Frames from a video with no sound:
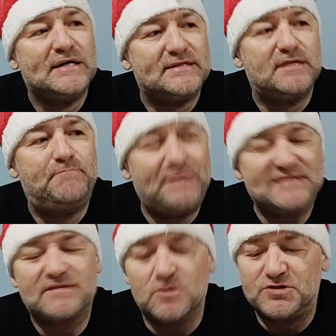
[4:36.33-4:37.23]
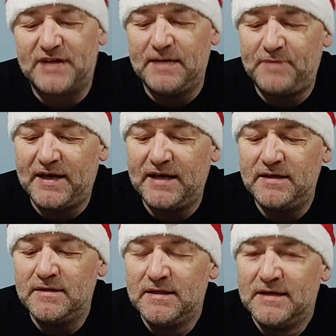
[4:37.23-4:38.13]
The Best Coast
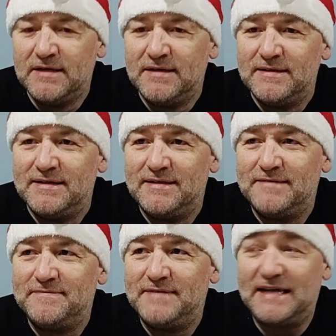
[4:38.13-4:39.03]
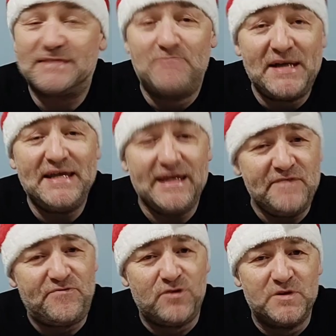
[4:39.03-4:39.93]
IPA has many
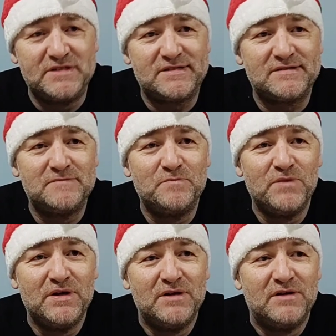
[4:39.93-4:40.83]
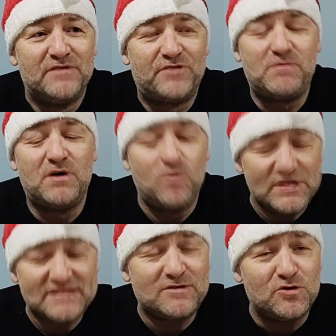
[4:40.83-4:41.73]
influence from a
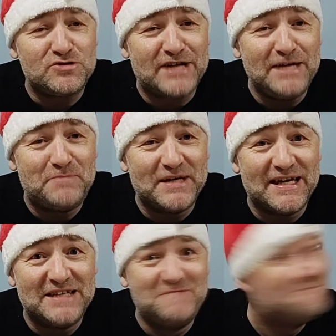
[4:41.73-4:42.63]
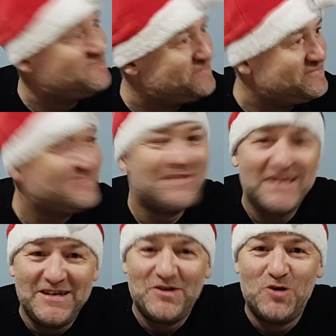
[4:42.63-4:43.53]
West Coast IPA.
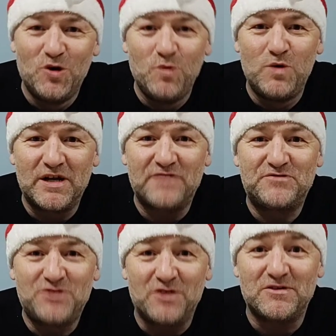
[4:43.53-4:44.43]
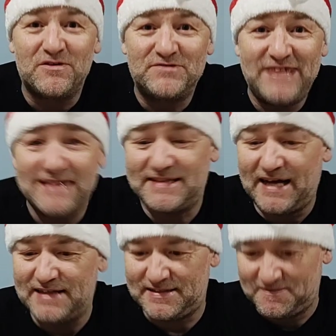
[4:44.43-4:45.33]
Who would have thought of that,
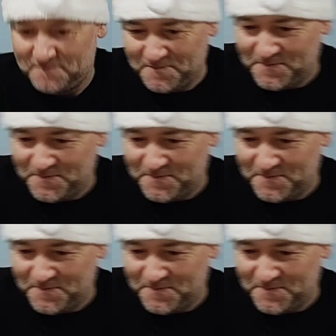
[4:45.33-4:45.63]
guys?